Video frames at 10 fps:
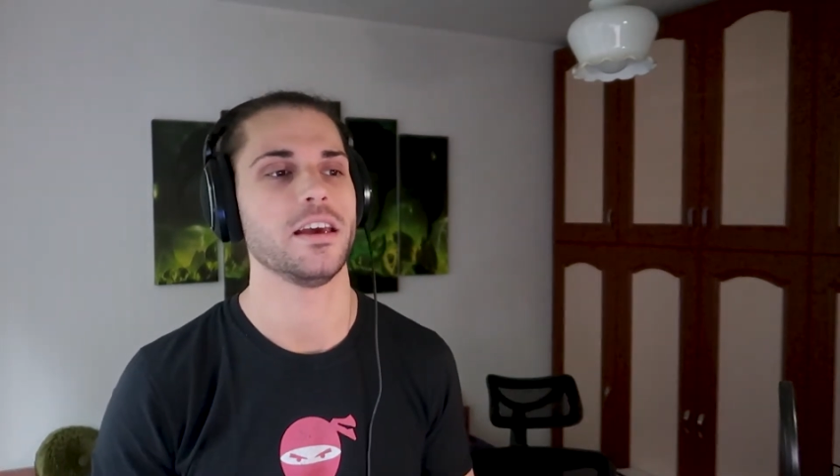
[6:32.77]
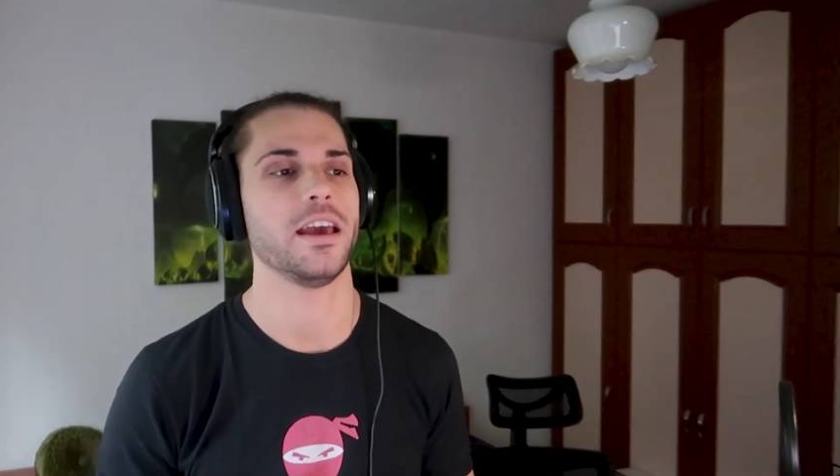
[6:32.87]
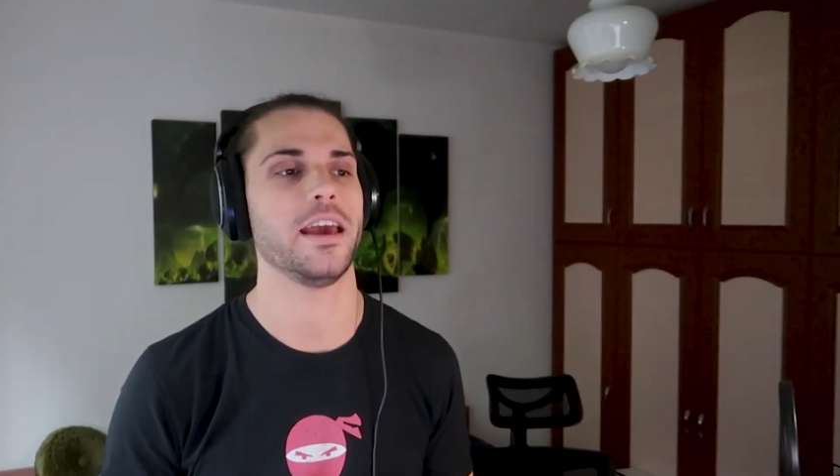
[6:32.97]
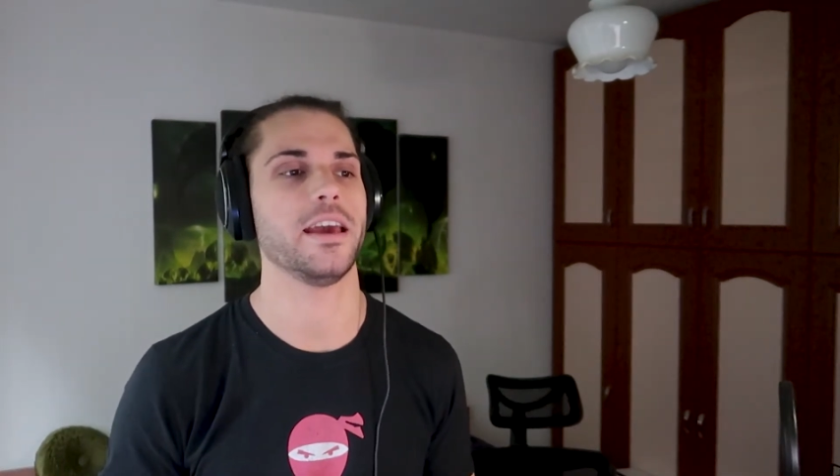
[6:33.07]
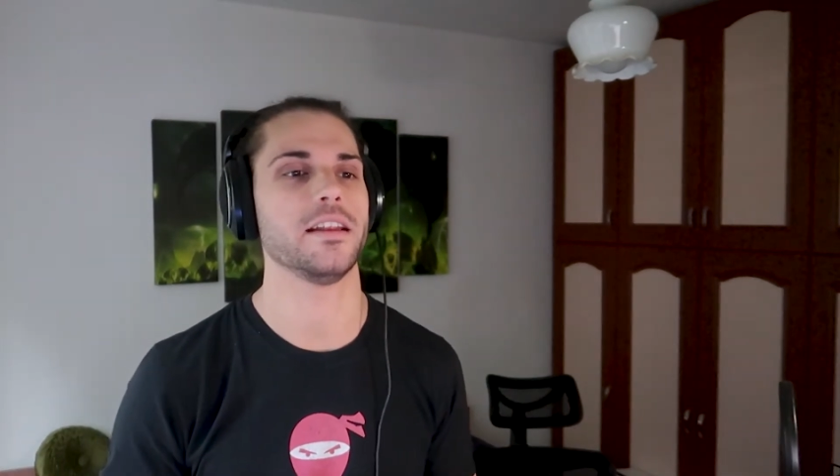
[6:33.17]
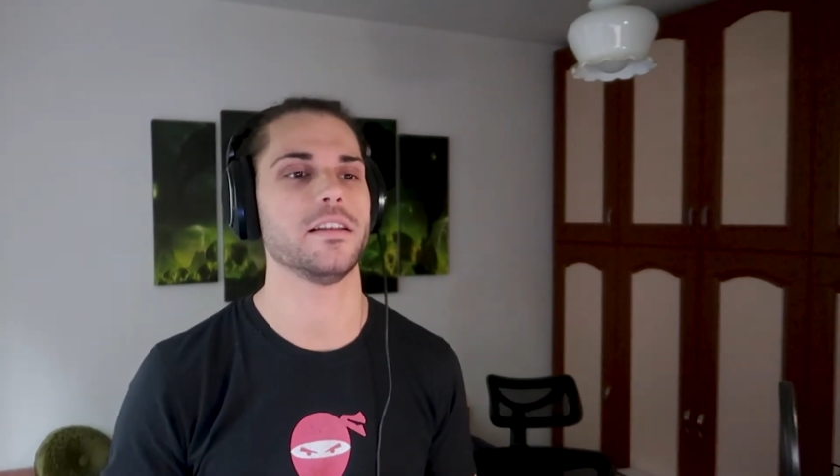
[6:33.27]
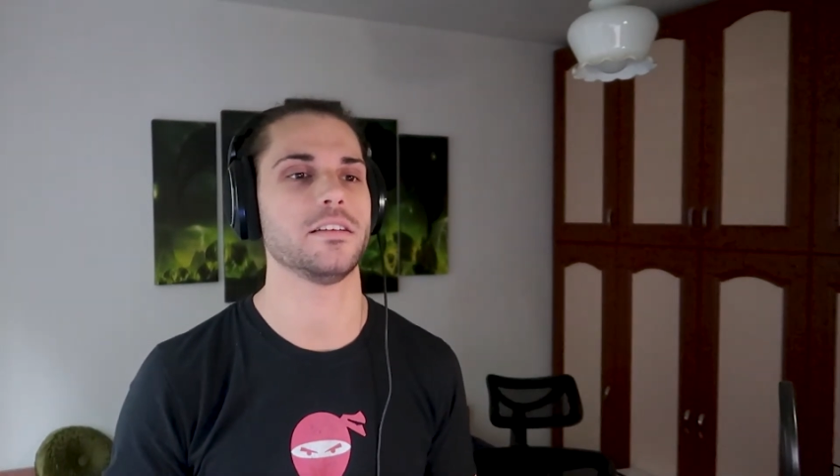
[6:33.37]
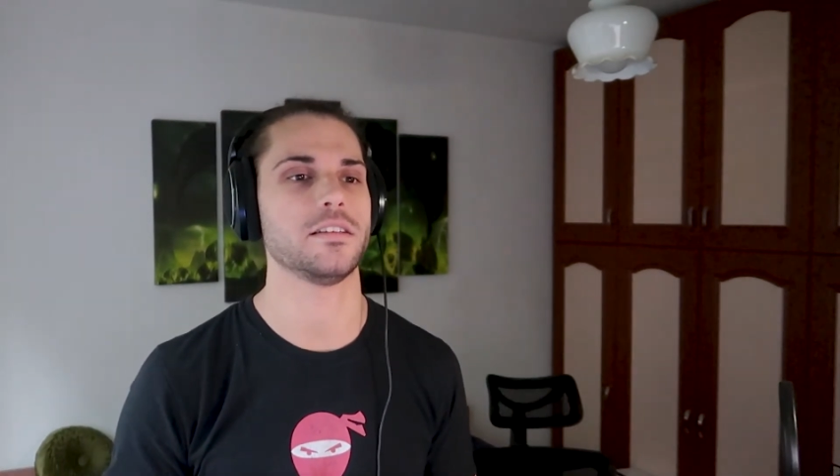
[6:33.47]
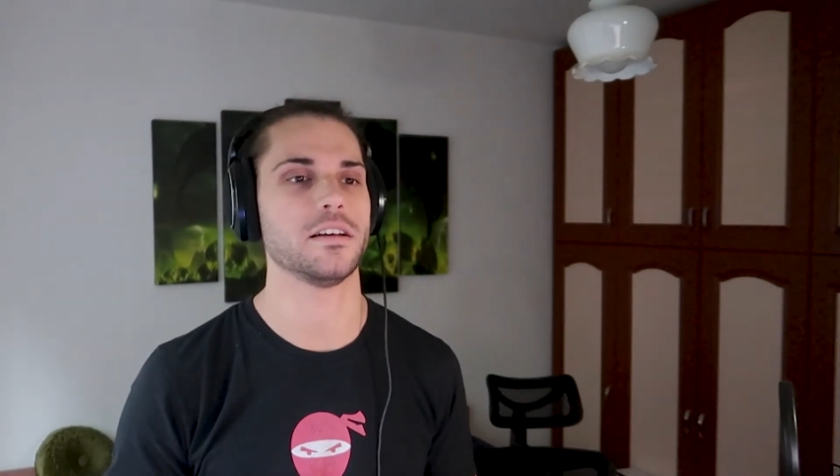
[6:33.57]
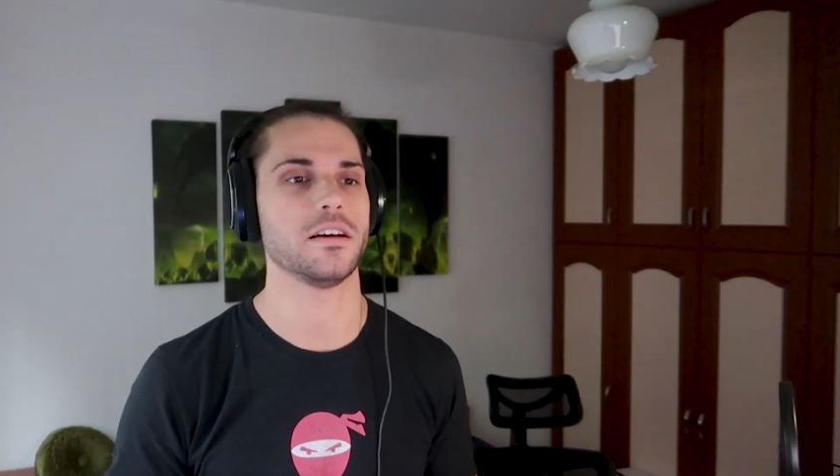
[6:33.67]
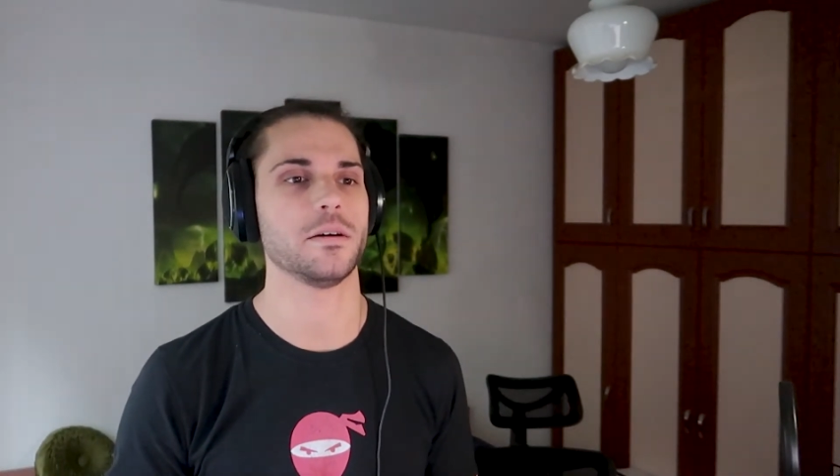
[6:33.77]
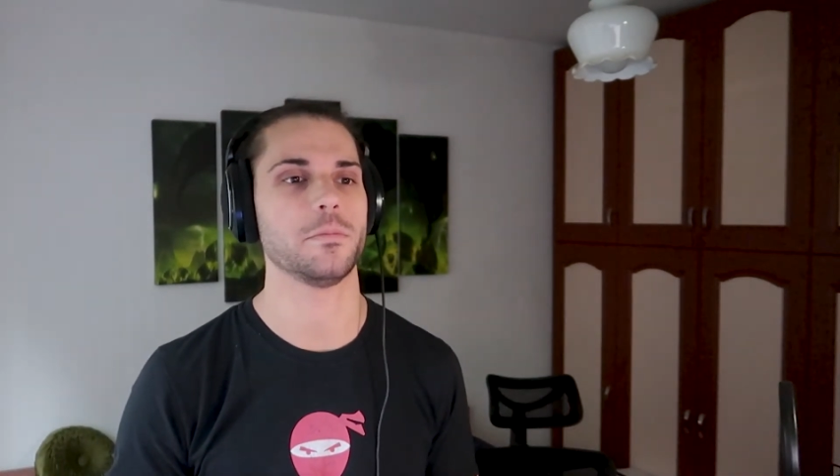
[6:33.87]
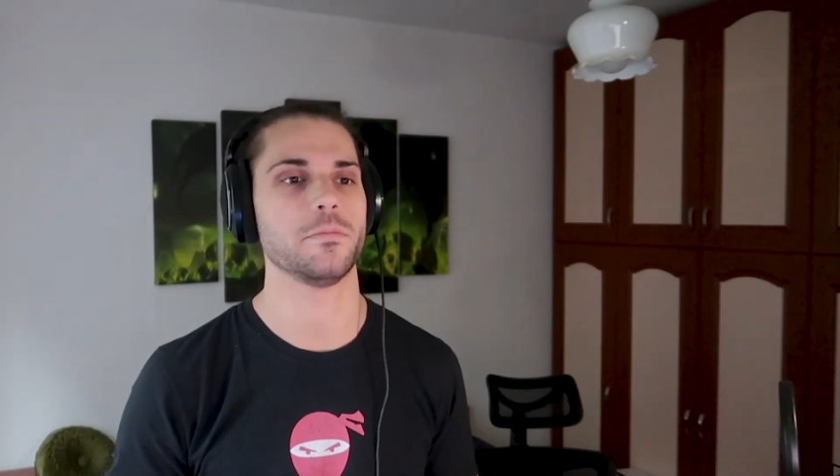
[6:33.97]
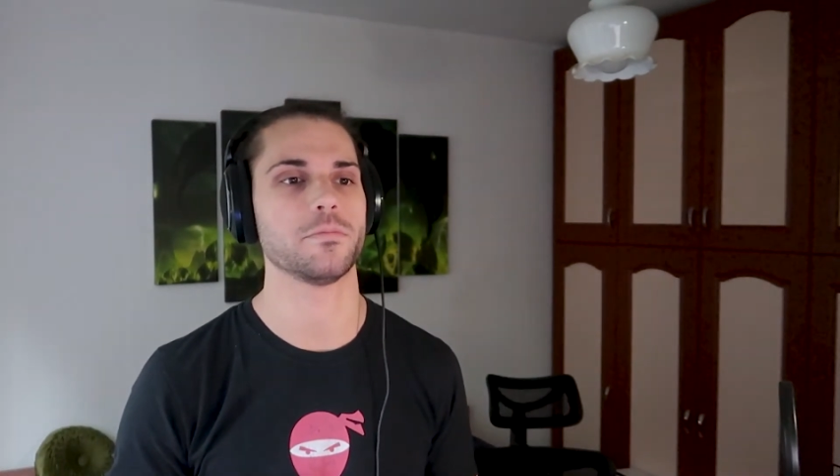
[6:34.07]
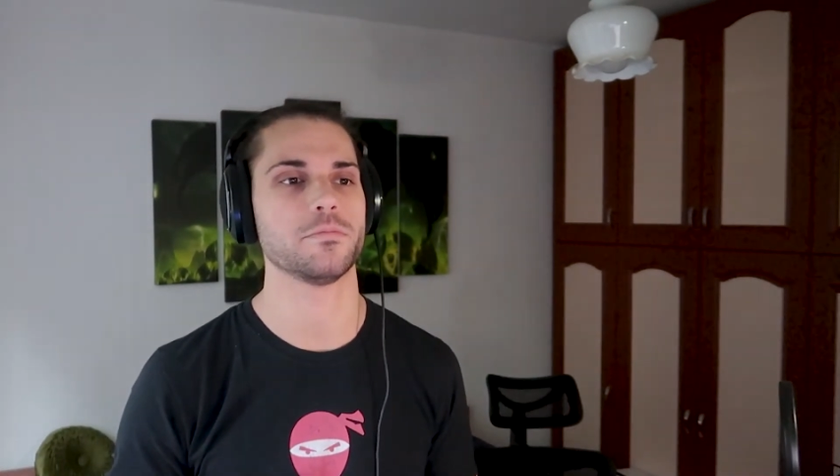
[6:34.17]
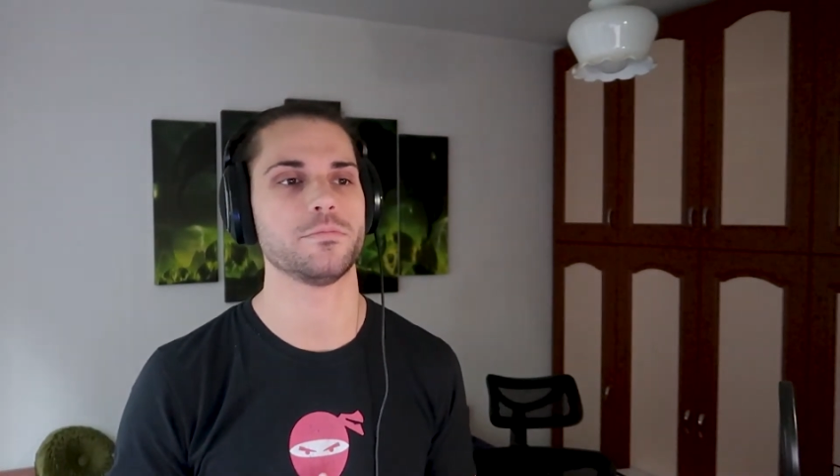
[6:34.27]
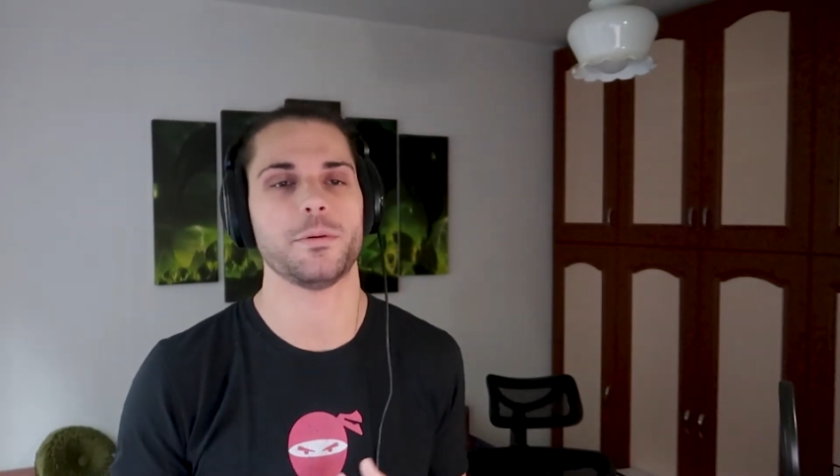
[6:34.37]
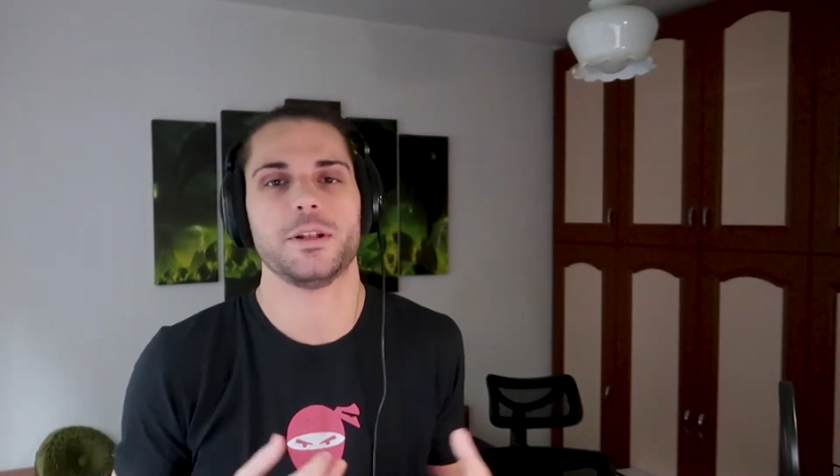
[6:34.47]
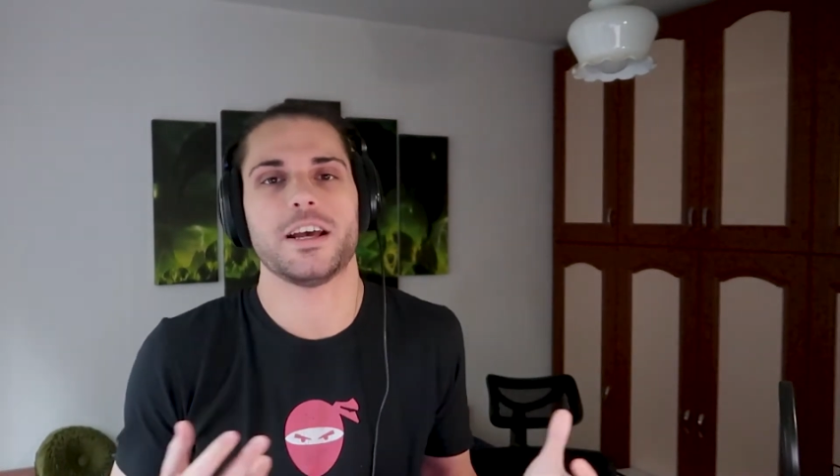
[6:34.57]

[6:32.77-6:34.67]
And Bobby